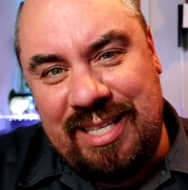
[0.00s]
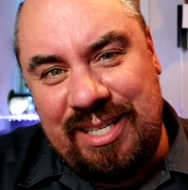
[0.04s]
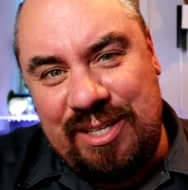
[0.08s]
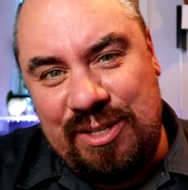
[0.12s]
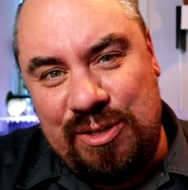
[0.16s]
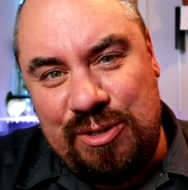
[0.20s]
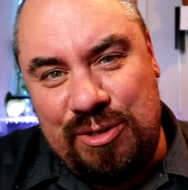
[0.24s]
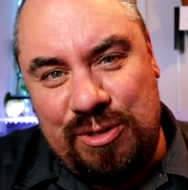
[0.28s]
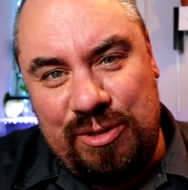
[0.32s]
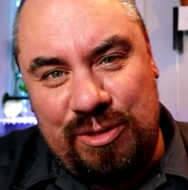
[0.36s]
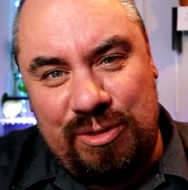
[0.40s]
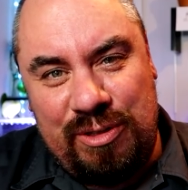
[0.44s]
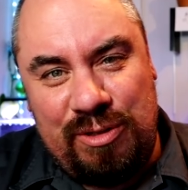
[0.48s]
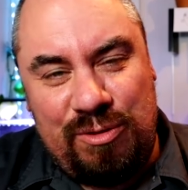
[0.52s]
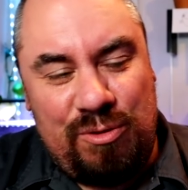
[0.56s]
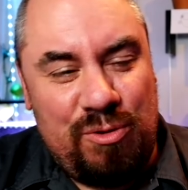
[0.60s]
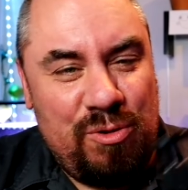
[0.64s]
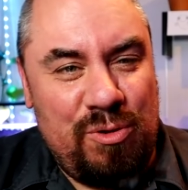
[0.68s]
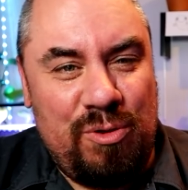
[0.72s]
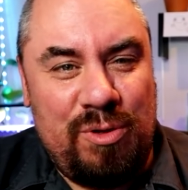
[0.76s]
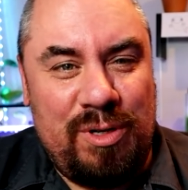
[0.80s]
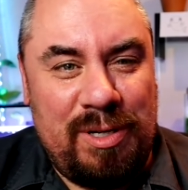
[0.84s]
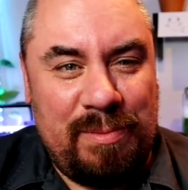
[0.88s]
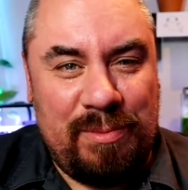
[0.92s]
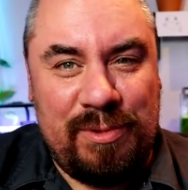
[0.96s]
that you should
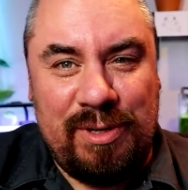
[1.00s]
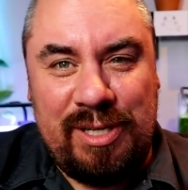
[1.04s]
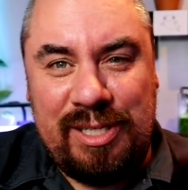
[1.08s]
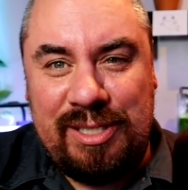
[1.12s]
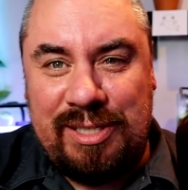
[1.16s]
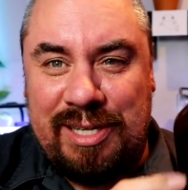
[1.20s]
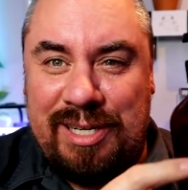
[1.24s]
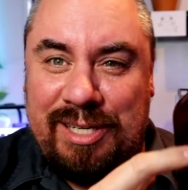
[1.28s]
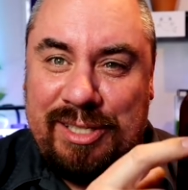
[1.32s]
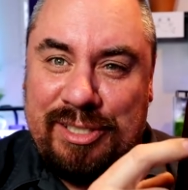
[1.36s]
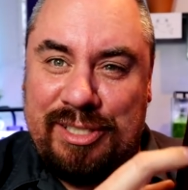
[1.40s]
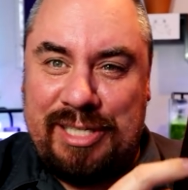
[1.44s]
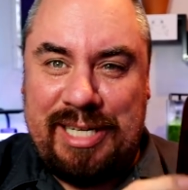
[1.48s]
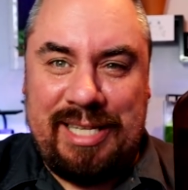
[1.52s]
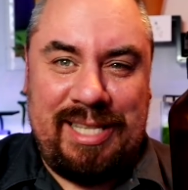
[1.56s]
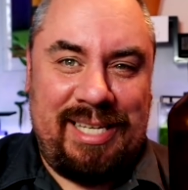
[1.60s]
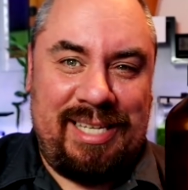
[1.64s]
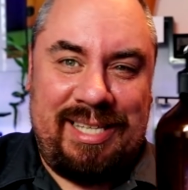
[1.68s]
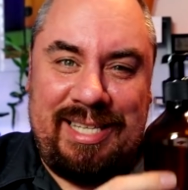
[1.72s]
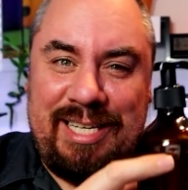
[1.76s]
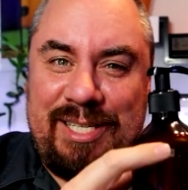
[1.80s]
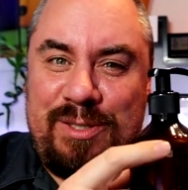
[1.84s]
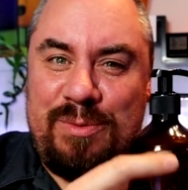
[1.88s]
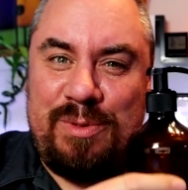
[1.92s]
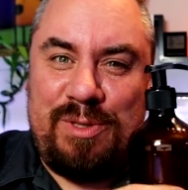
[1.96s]
do and I'm going to start
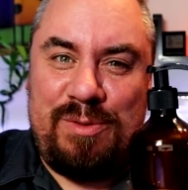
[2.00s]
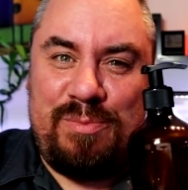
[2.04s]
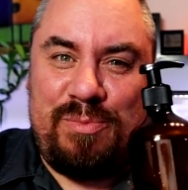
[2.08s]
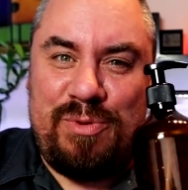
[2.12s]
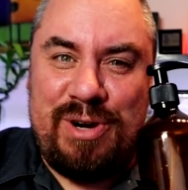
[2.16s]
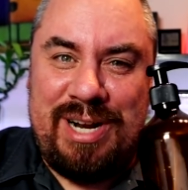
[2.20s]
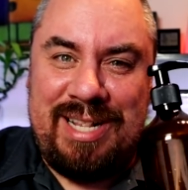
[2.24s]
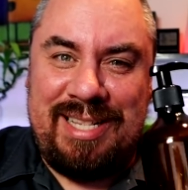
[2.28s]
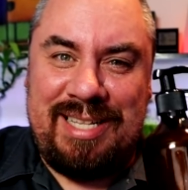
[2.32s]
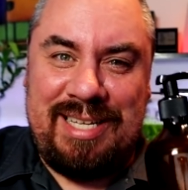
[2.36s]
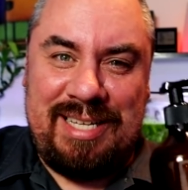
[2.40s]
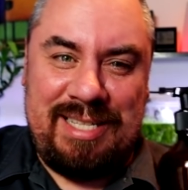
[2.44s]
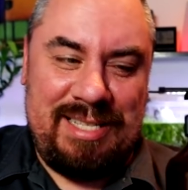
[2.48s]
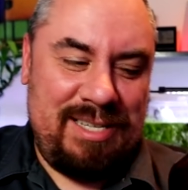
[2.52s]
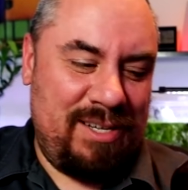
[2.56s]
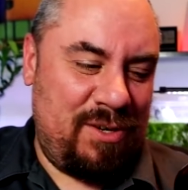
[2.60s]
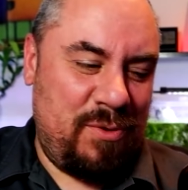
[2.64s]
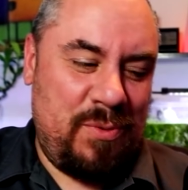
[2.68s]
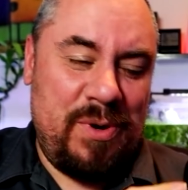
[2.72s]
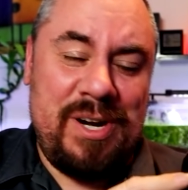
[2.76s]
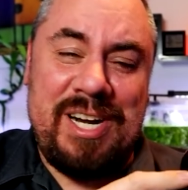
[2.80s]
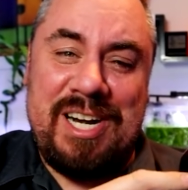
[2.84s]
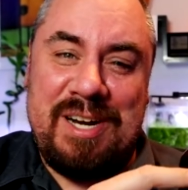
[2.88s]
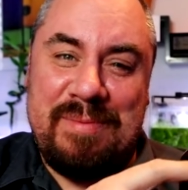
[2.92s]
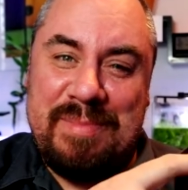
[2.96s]
selling this with branded
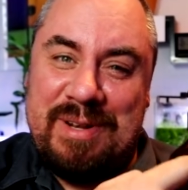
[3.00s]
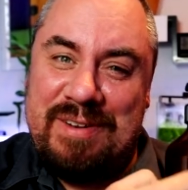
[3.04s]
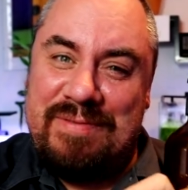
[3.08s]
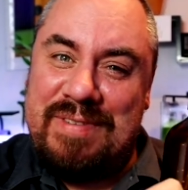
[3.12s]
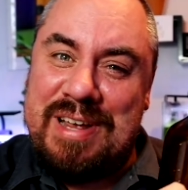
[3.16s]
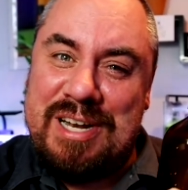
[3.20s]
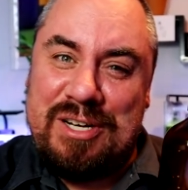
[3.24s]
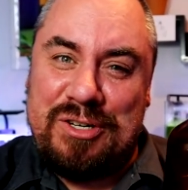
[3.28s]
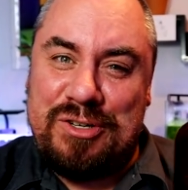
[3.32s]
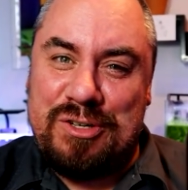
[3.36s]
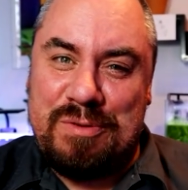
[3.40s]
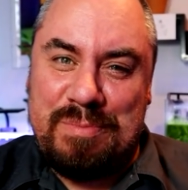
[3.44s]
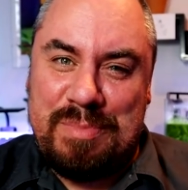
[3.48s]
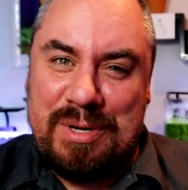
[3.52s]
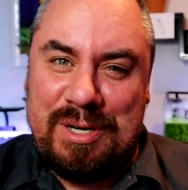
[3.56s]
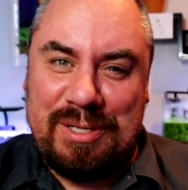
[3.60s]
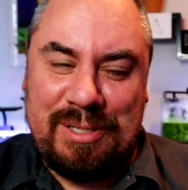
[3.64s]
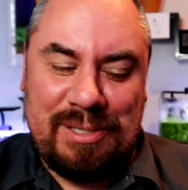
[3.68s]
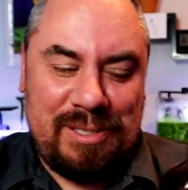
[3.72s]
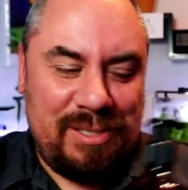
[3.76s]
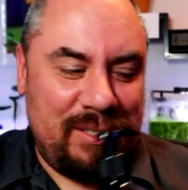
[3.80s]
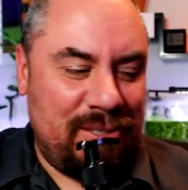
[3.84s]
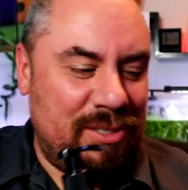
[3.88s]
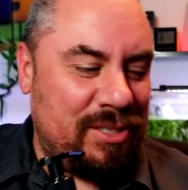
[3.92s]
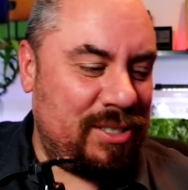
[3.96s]
aquarium adventure
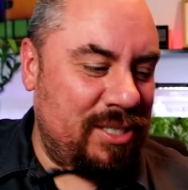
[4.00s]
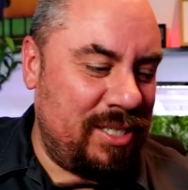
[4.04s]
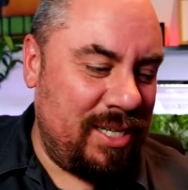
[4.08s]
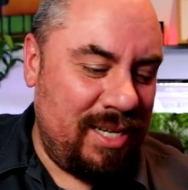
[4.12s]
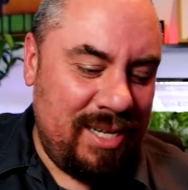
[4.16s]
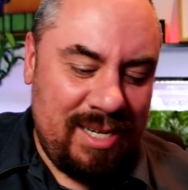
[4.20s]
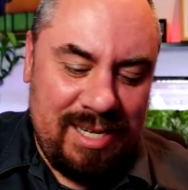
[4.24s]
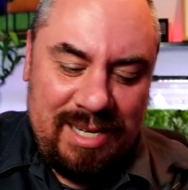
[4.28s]
bottles.